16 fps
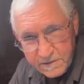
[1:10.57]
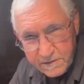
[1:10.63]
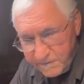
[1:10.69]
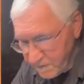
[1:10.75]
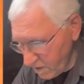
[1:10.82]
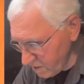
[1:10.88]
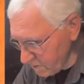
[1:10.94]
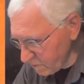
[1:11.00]

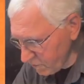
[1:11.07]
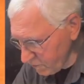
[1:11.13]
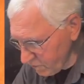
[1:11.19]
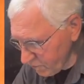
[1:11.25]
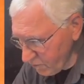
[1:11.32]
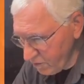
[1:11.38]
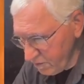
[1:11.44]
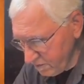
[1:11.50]
volume
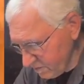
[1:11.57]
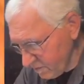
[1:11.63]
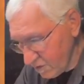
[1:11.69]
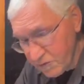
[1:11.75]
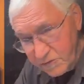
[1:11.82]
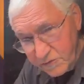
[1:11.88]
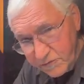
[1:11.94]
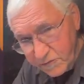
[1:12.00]
control and
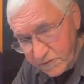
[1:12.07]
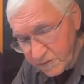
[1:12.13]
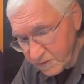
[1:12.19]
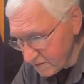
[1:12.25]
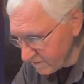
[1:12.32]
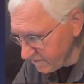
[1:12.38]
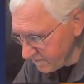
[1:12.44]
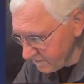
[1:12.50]
tone
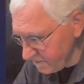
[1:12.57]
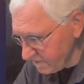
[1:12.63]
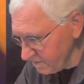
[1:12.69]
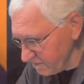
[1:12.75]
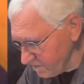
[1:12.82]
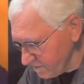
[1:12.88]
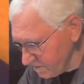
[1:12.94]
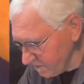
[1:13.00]
controls. If you
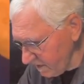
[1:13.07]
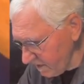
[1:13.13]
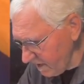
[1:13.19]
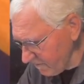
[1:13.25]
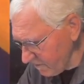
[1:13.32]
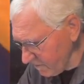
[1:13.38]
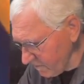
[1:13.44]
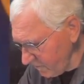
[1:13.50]
still have
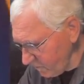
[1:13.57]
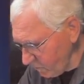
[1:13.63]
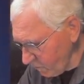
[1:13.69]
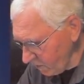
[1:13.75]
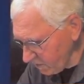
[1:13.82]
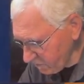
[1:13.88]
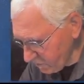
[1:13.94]
them, if you want them,